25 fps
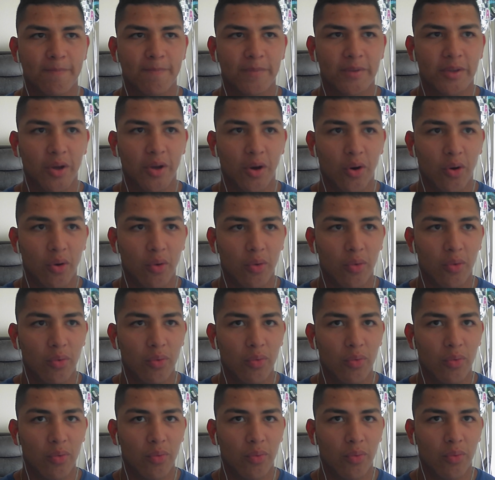go
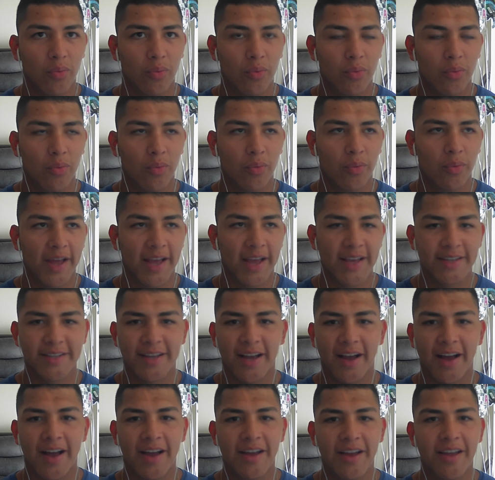as
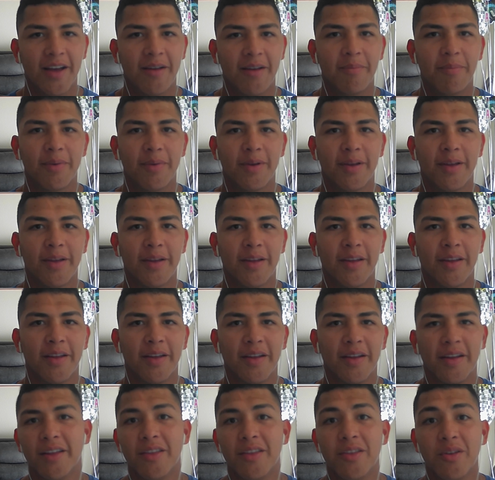high up
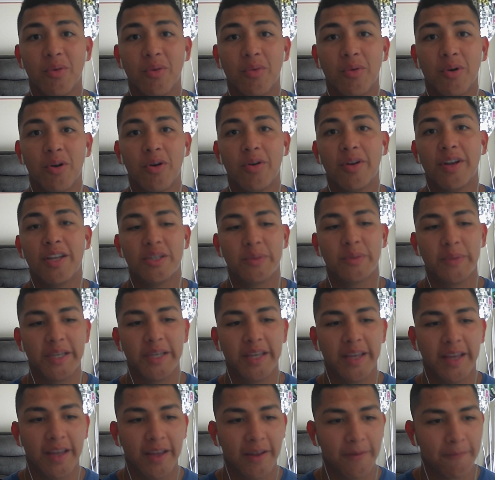in the world as we
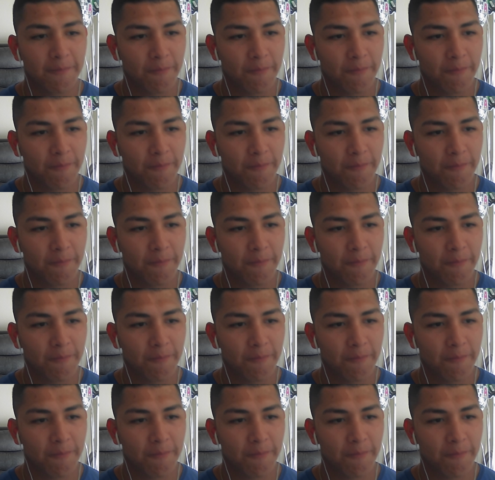can.